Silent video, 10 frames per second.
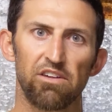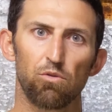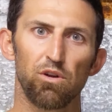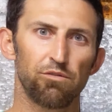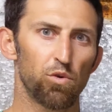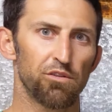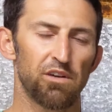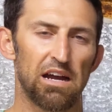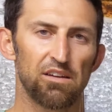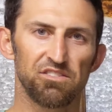I wear
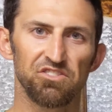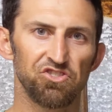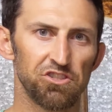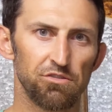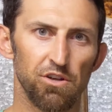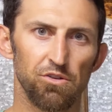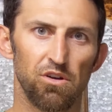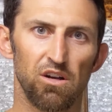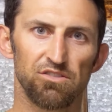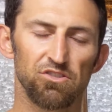45s in Giro,
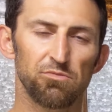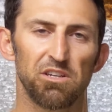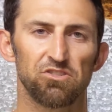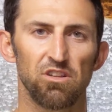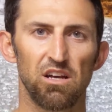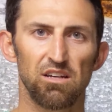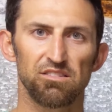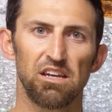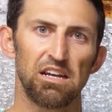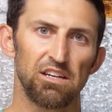also
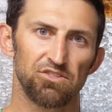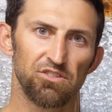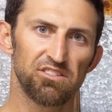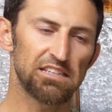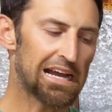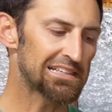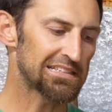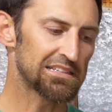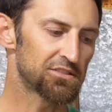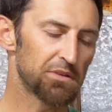Specialized. So the
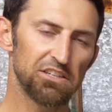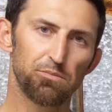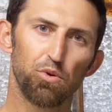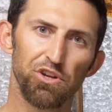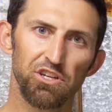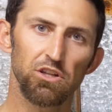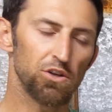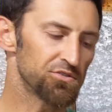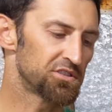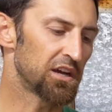sizing is pretty
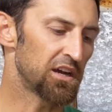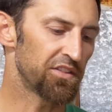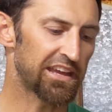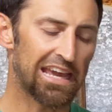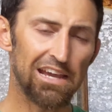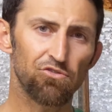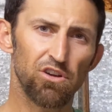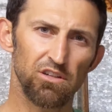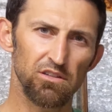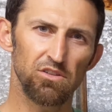close. They can
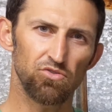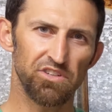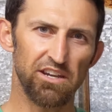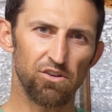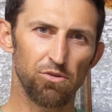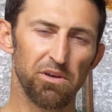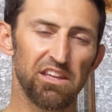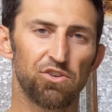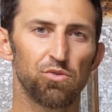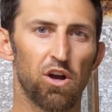run a little narrow, but
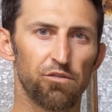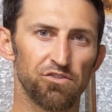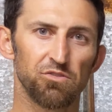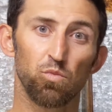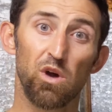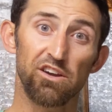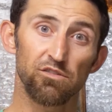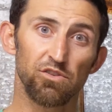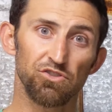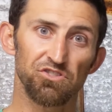they do offer some wider
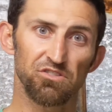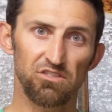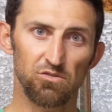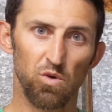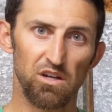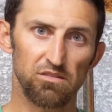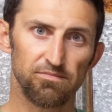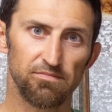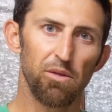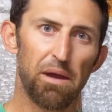versions as well.
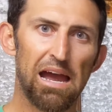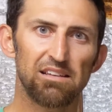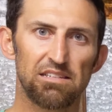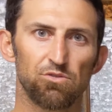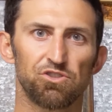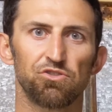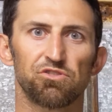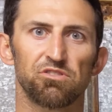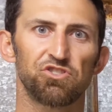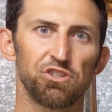In the past, I was
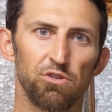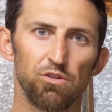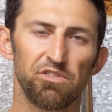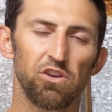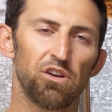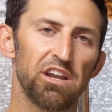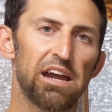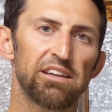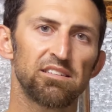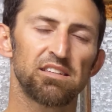using Giro
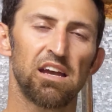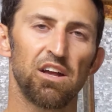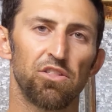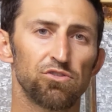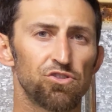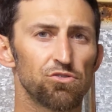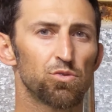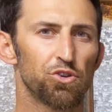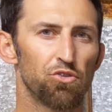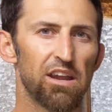VR90s. Those shoes
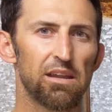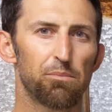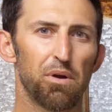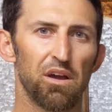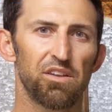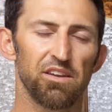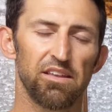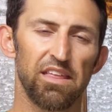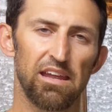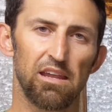were great, but
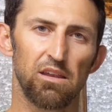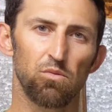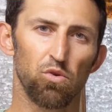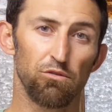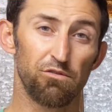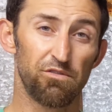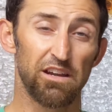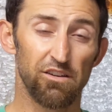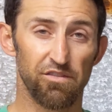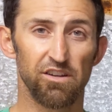they were
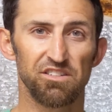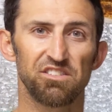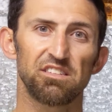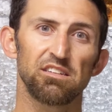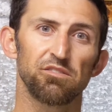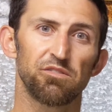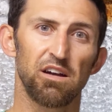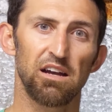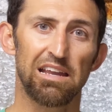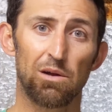very, very stiff,
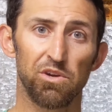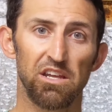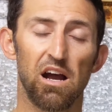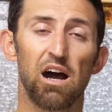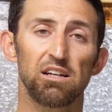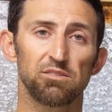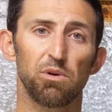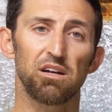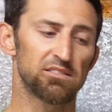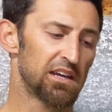and I would get hot
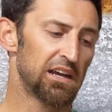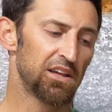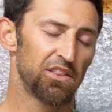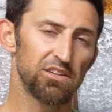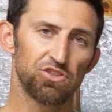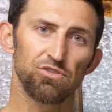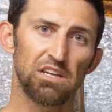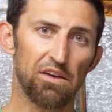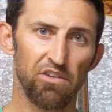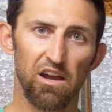spots. These shoes
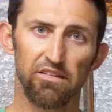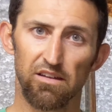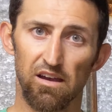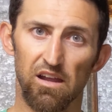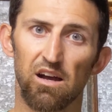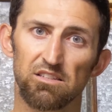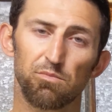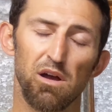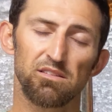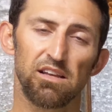I have not gotten hot
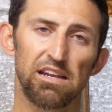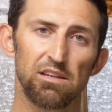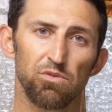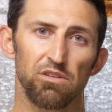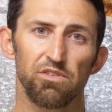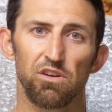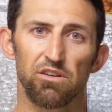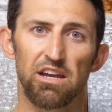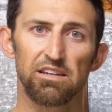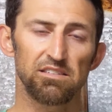spots like I did with the
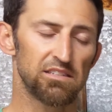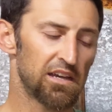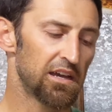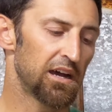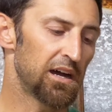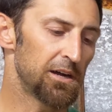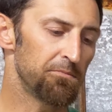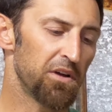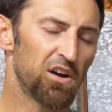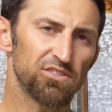VR90s.
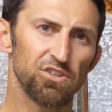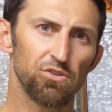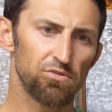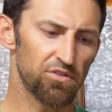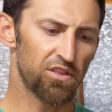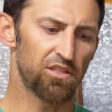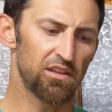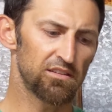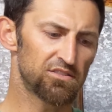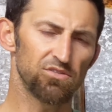Also,
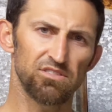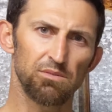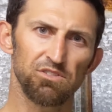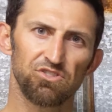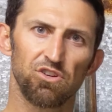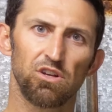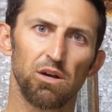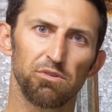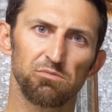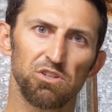these don't seem to soak
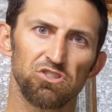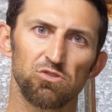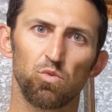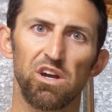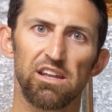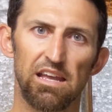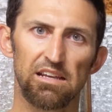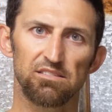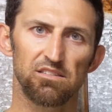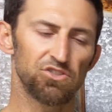up as much sweat
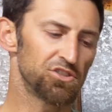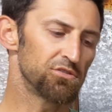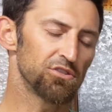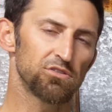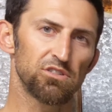as the Giros.